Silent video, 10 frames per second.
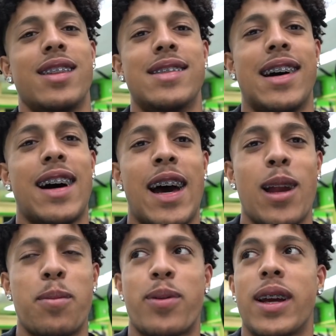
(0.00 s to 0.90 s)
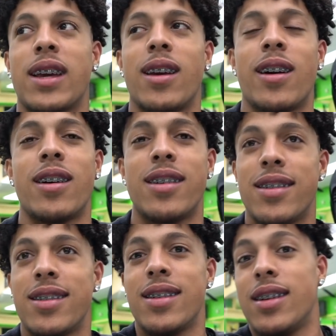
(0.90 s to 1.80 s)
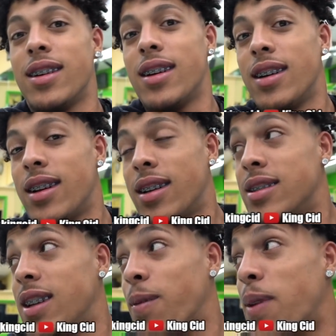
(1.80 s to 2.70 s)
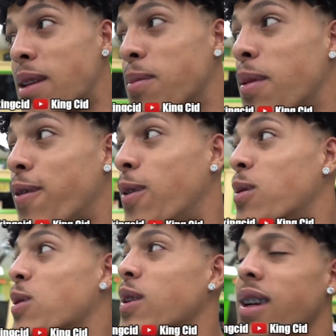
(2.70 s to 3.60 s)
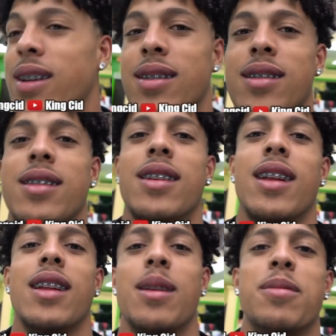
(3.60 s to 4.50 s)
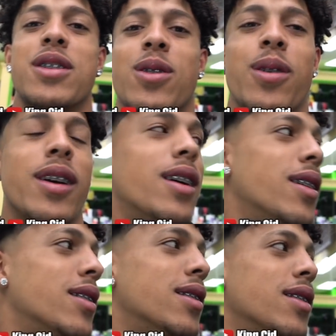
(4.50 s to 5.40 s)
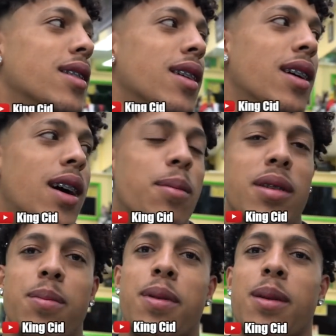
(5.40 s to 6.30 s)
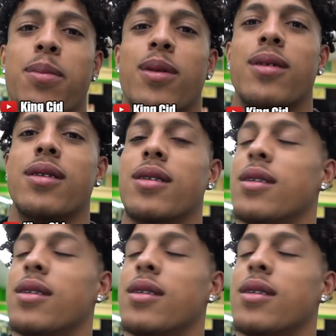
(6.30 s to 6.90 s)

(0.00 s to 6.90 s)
Nah, I had a prank, y'all. Jeff, pass me my phone real quick. Let me show y'all. How much people